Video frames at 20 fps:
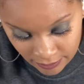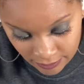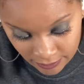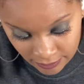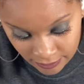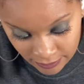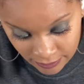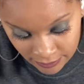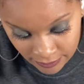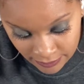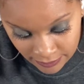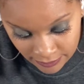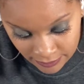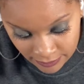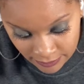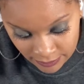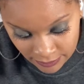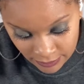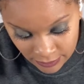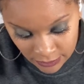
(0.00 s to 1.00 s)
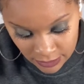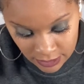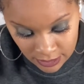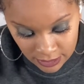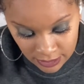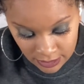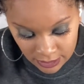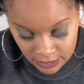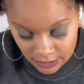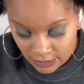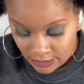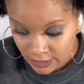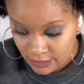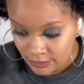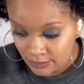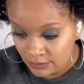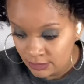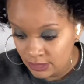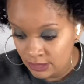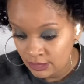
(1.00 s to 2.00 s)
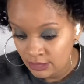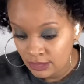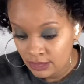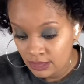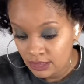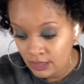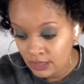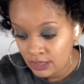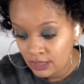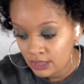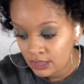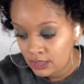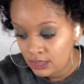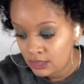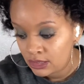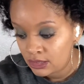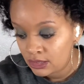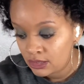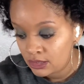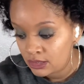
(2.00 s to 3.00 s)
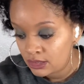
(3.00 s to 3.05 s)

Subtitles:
All right, and then